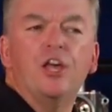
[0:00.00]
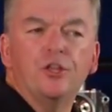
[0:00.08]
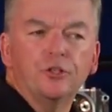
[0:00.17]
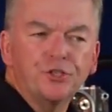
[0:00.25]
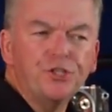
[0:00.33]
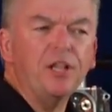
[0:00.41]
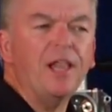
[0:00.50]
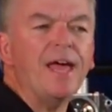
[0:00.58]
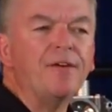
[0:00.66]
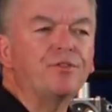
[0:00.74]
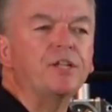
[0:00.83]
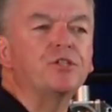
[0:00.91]
You'll still
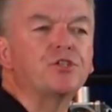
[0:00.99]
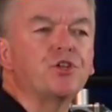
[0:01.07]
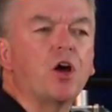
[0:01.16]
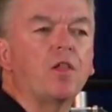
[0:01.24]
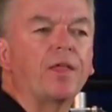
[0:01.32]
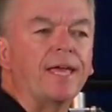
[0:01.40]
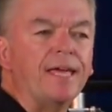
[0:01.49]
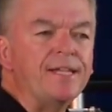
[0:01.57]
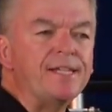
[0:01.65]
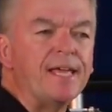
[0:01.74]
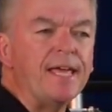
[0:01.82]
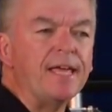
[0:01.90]
have to install the
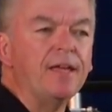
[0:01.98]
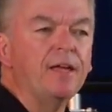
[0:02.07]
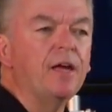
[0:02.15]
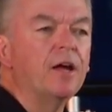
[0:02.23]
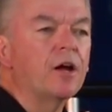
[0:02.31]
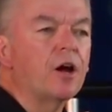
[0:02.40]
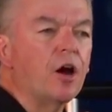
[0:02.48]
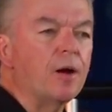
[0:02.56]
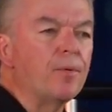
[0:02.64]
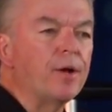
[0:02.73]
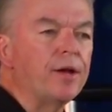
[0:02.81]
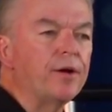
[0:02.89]
intake,
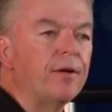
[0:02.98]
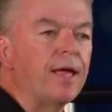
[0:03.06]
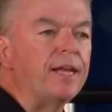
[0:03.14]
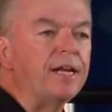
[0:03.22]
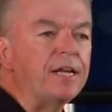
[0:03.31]
carburetor, and